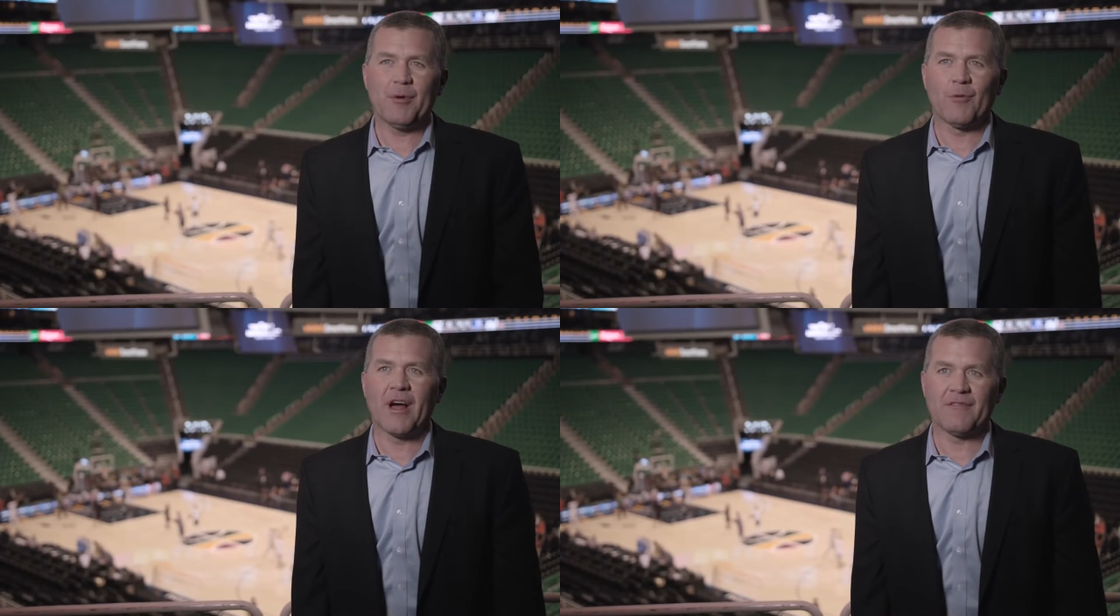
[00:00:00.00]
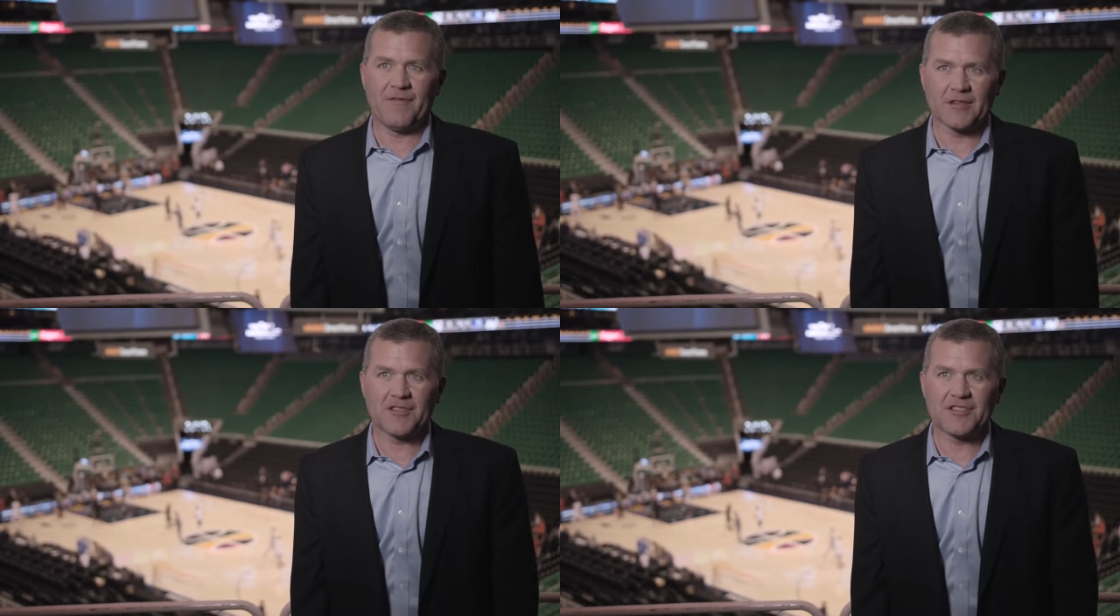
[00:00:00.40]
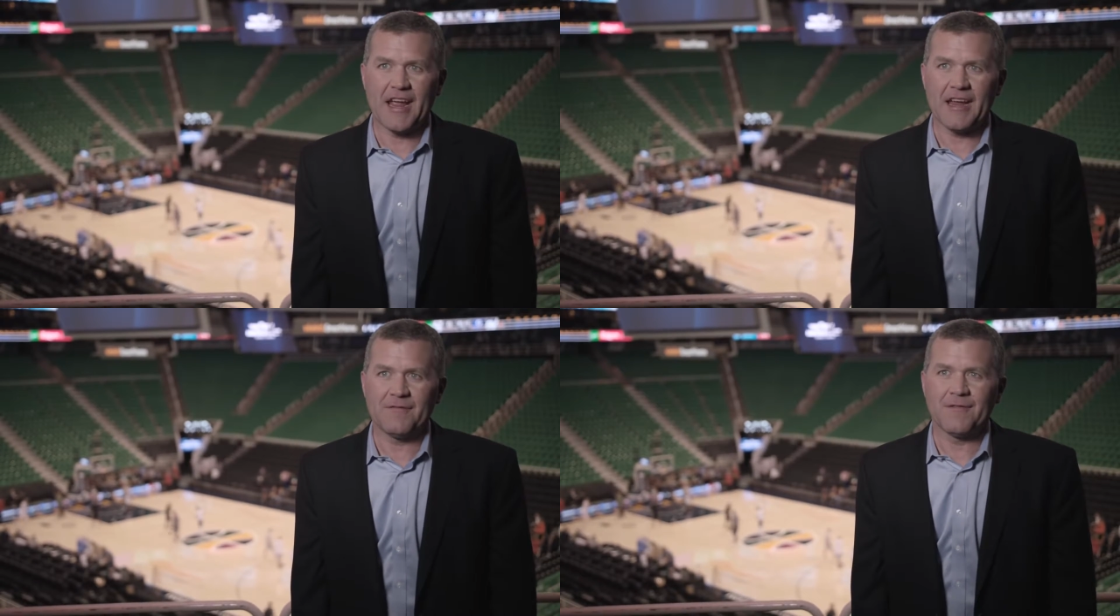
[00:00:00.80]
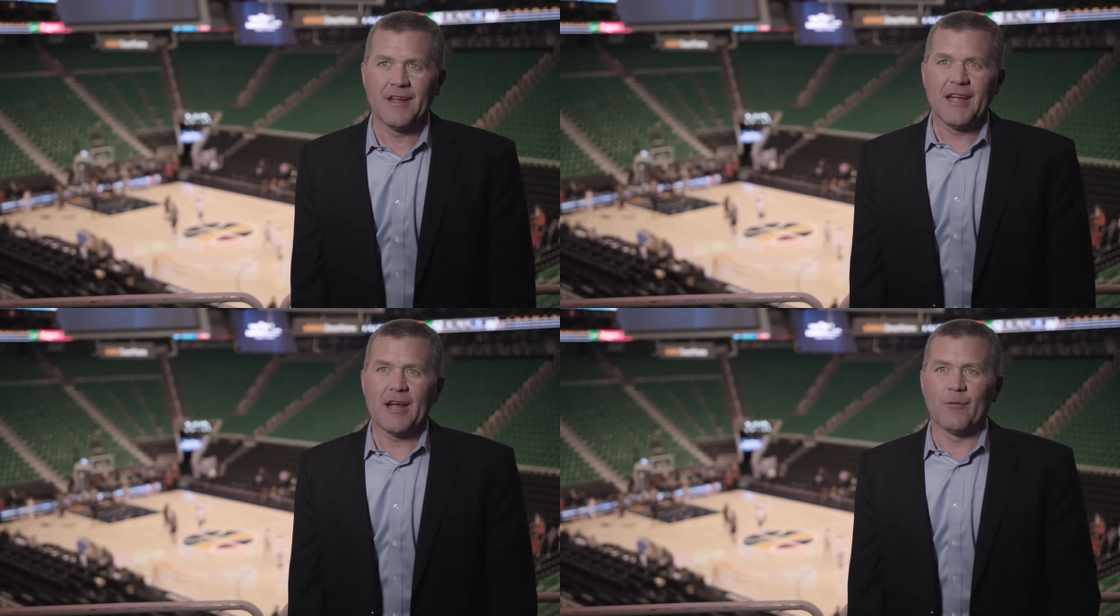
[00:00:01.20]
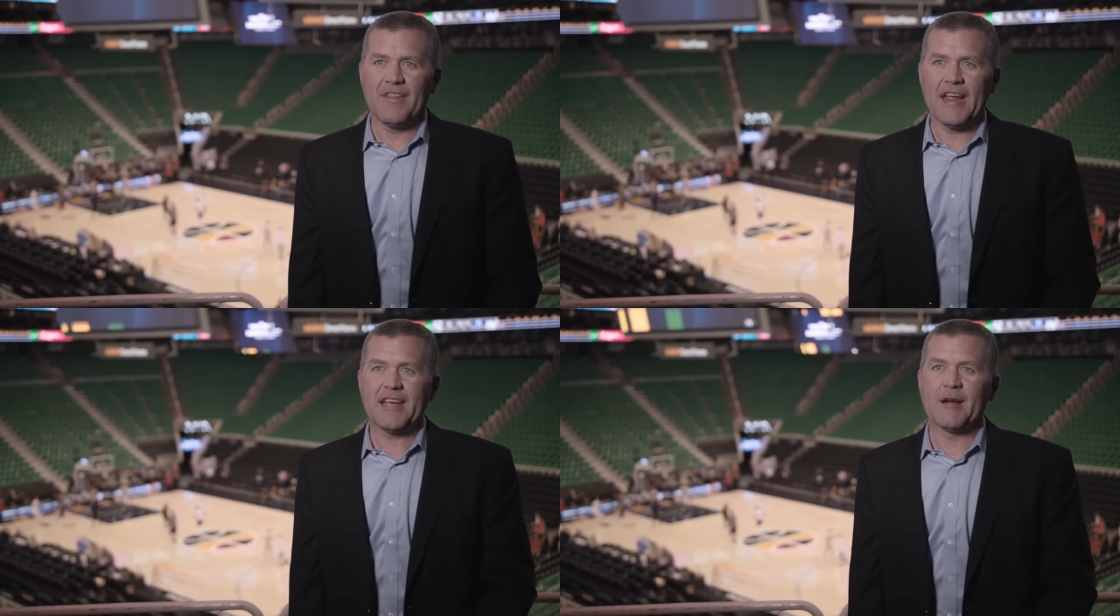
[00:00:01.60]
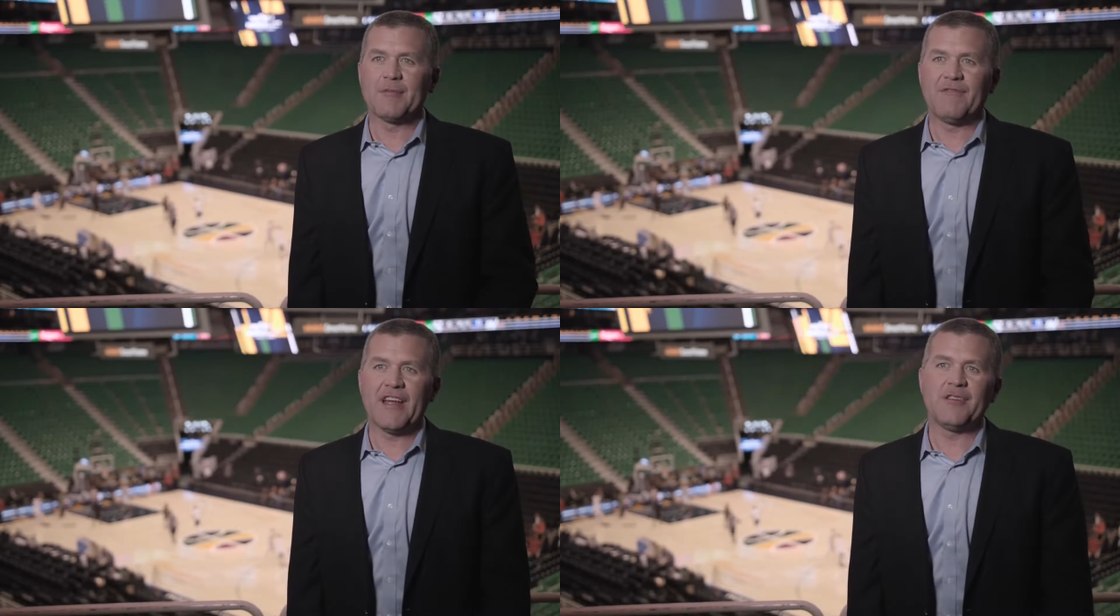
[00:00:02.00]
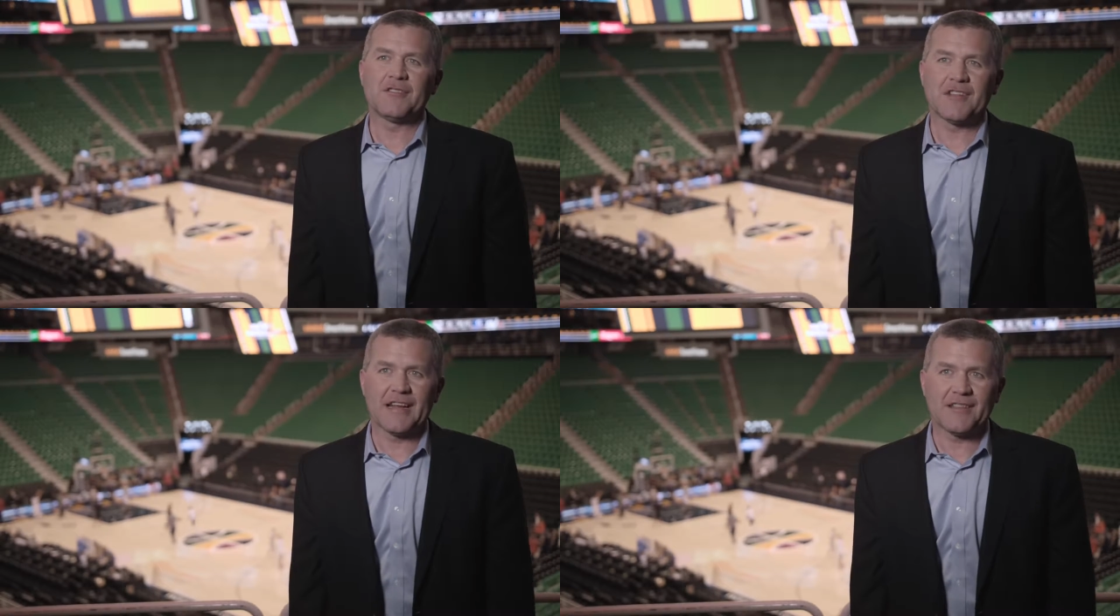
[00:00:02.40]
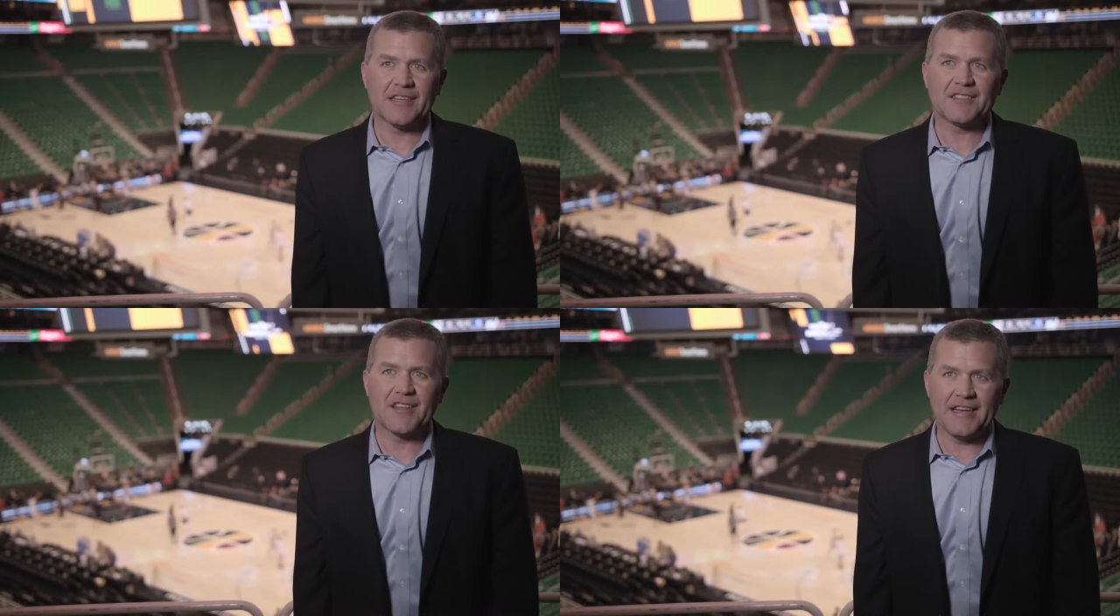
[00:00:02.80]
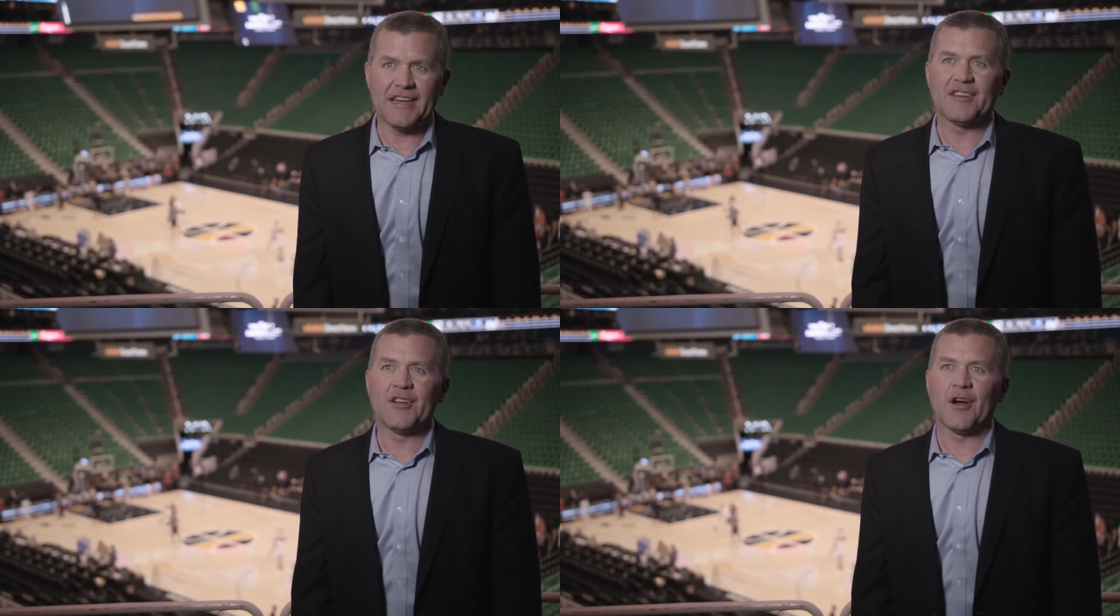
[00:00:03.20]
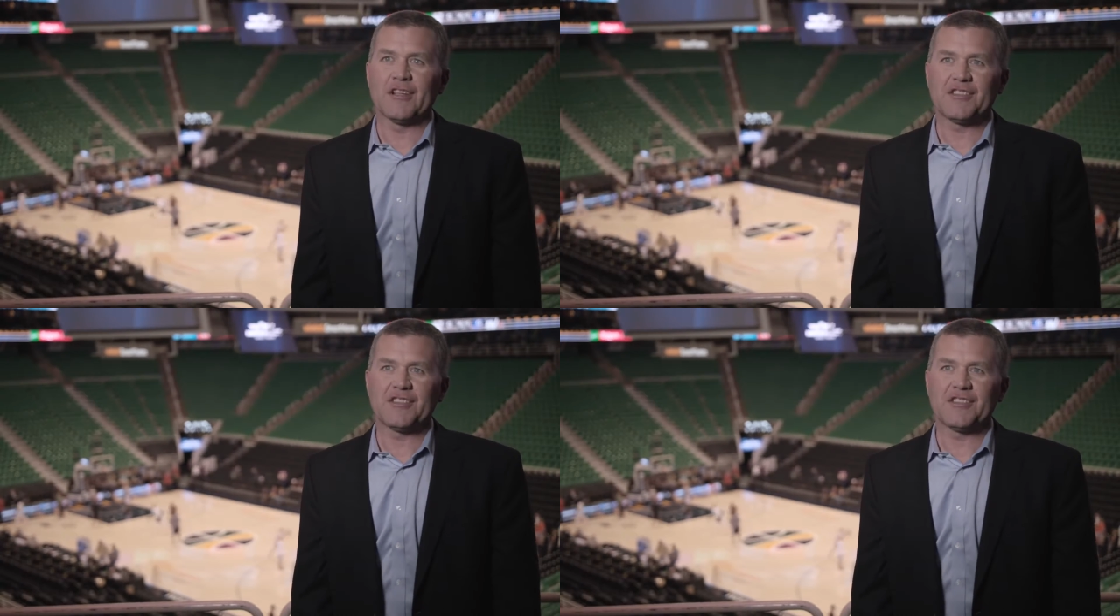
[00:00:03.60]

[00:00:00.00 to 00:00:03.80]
People want to feel safe, and when they come to venues like this, they need to know